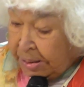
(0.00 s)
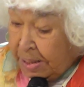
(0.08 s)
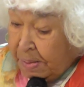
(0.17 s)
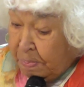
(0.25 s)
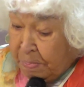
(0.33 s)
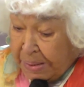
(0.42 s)

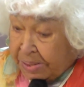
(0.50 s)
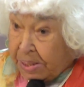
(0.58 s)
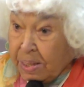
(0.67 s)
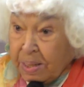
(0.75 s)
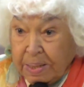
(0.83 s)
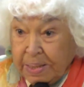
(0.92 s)
but
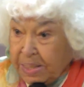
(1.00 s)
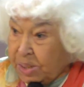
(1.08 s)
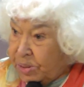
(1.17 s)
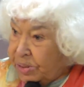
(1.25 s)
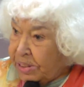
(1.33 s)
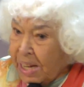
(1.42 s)
there
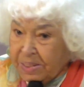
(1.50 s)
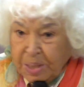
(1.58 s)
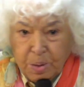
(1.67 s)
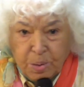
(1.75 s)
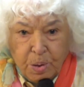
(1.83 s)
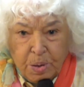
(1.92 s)
is
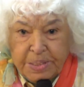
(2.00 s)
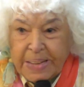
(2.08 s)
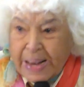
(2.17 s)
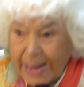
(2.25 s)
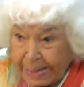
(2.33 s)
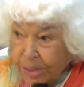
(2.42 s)
nothing called
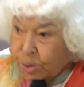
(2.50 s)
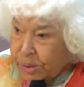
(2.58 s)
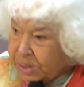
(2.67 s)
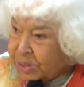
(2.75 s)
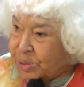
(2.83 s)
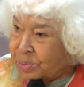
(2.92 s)

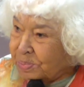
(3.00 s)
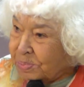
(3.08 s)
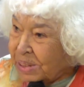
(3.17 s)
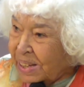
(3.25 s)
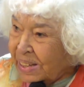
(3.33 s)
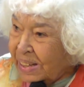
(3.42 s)
heroism.
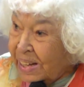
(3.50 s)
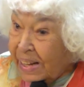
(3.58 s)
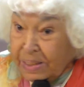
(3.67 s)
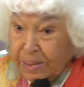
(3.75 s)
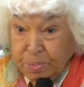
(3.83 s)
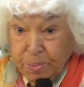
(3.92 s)

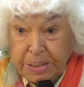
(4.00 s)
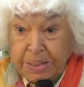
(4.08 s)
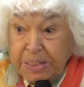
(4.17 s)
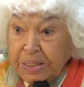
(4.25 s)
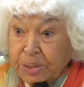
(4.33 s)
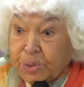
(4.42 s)
And we
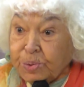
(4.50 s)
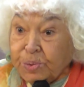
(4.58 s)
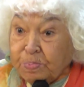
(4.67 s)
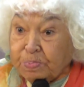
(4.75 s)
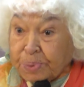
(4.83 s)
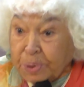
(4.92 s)
need
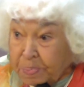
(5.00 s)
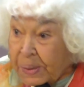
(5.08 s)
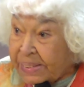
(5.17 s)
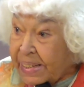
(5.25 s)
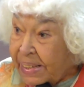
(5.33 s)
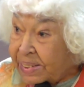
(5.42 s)
to
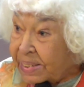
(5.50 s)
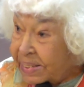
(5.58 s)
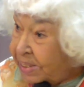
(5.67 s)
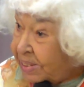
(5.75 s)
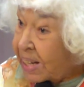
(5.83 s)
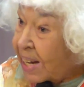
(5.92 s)
propagate
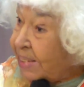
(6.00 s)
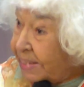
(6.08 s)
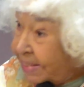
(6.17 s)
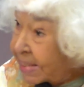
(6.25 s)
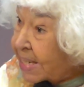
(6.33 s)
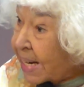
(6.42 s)
this
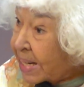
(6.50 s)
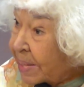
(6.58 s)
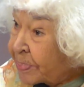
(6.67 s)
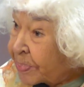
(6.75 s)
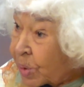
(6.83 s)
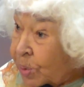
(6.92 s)
idea
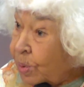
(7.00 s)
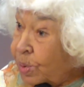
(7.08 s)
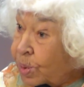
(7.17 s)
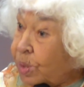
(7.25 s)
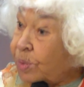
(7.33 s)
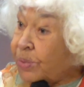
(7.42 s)
all
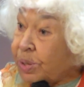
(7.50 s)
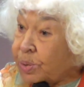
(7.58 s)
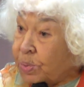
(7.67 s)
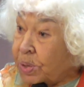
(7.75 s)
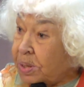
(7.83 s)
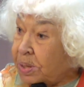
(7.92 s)
over the
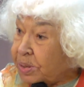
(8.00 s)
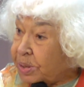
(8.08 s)
world,